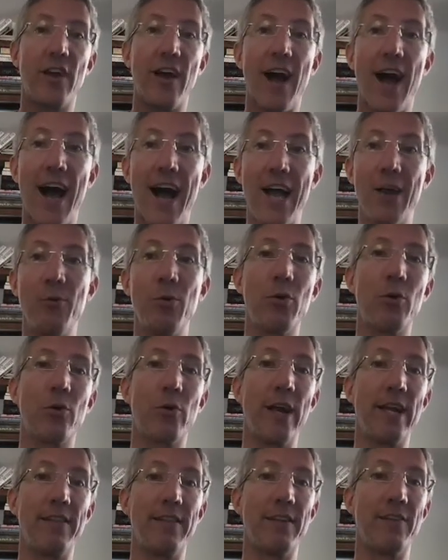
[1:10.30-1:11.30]
I will
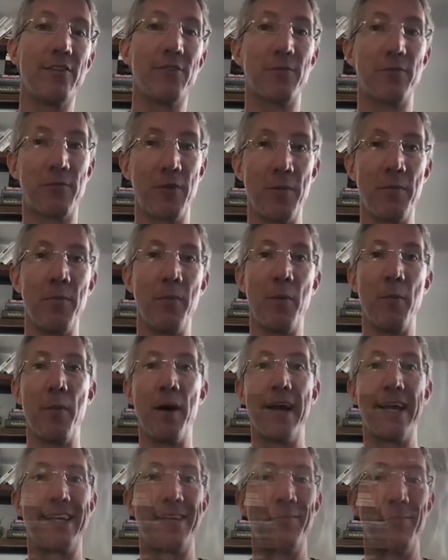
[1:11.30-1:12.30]
create this from
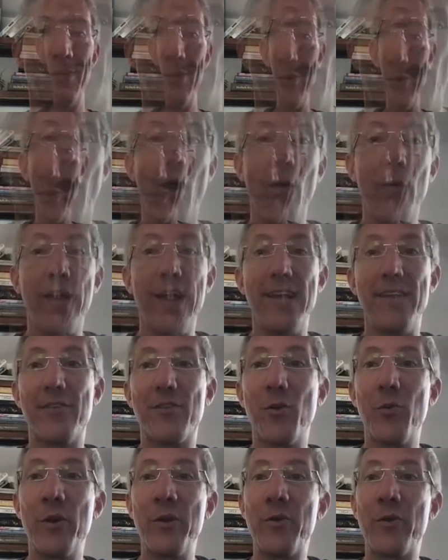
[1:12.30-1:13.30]
my computer. Okay,
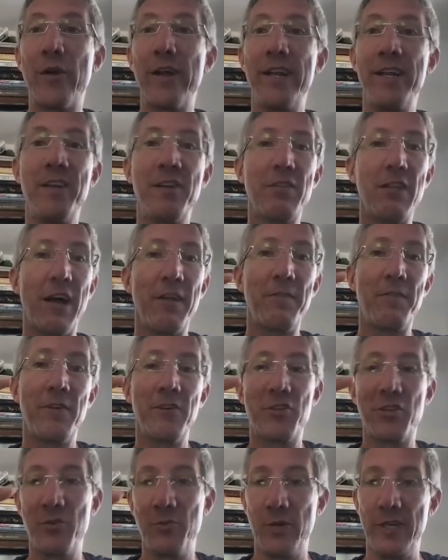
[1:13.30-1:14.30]
so when creating a Cloud
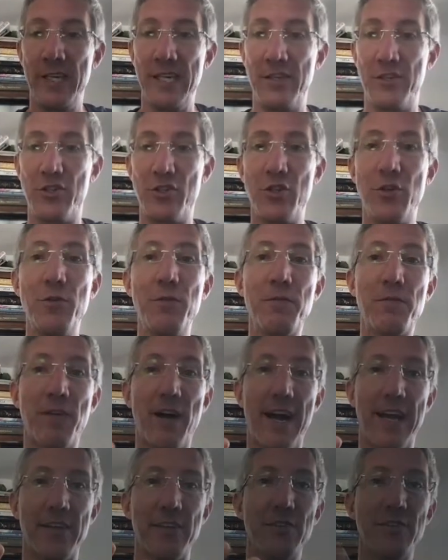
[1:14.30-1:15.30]
Function, we need two
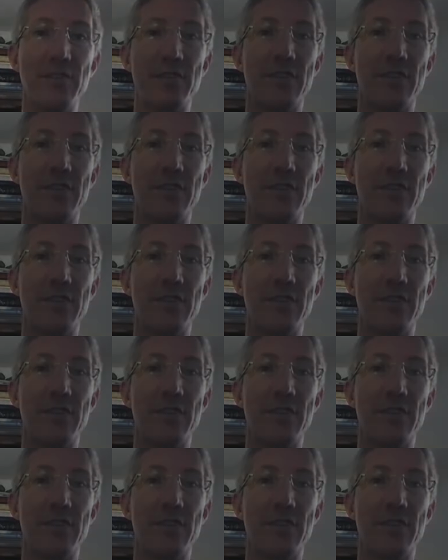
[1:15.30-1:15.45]
files,